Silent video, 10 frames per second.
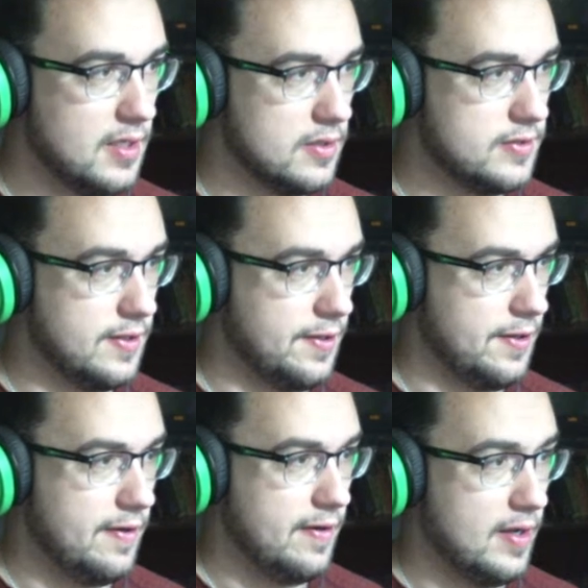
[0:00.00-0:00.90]

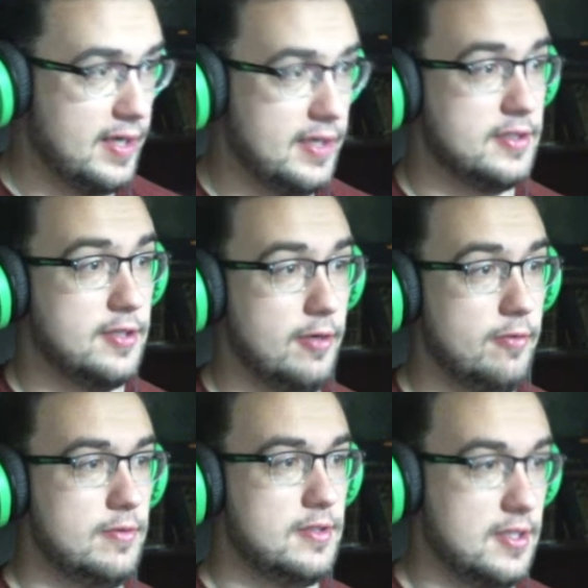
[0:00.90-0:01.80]
Sir, I
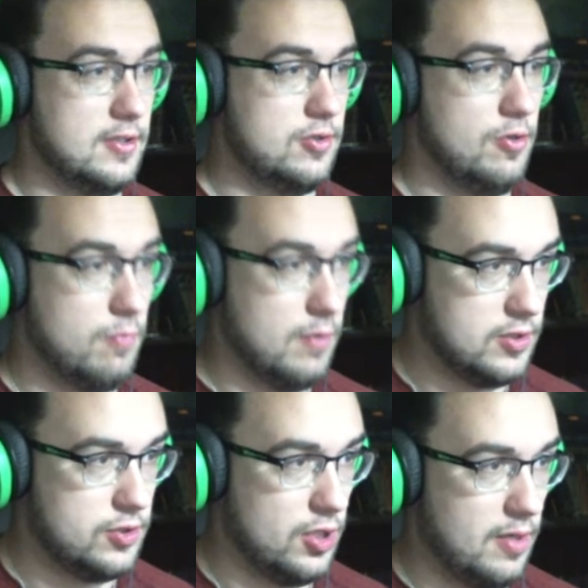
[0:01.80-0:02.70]
don't touch the
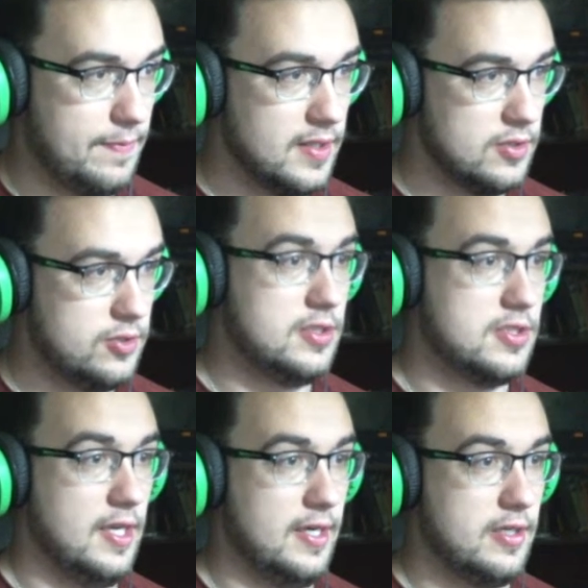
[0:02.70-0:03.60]
workshop. Just
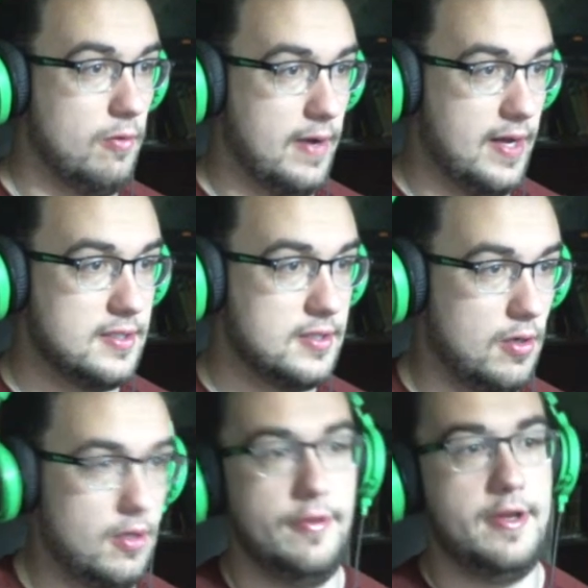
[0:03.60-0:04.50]
like you asked,
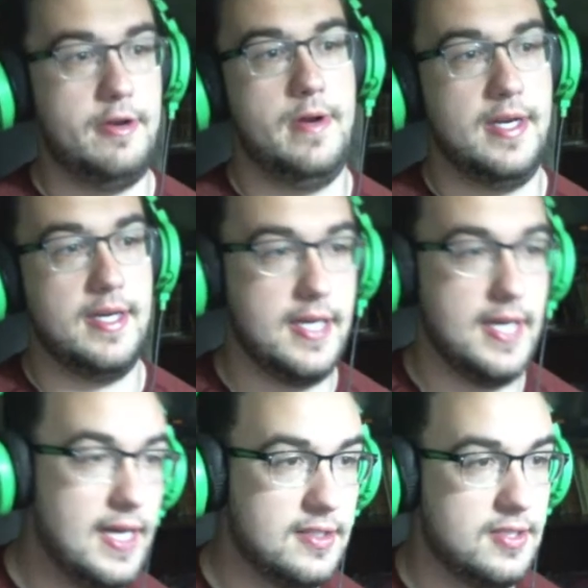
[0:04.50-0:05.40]
although I can't